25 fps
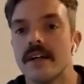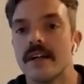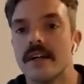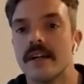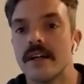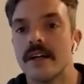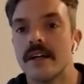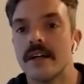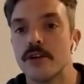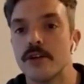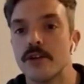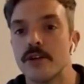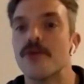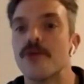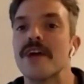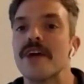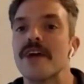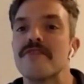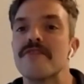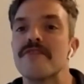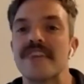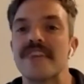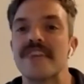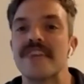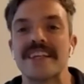Your right
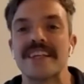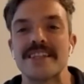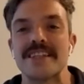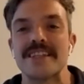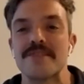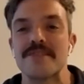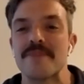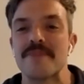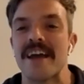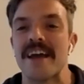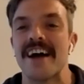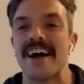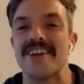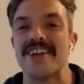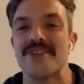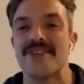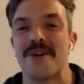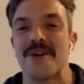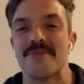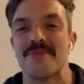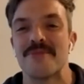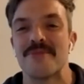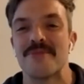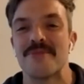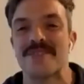fingertips behind you, I'm
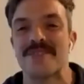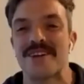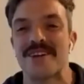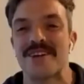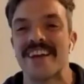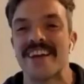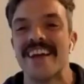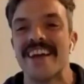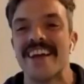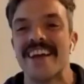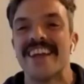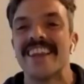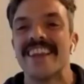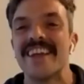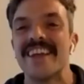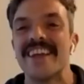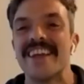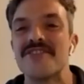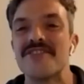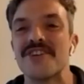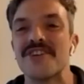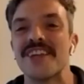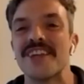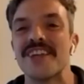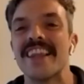sorry. Lift your
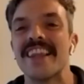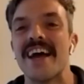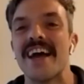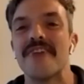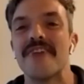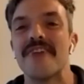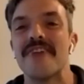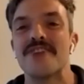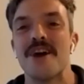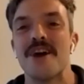left arm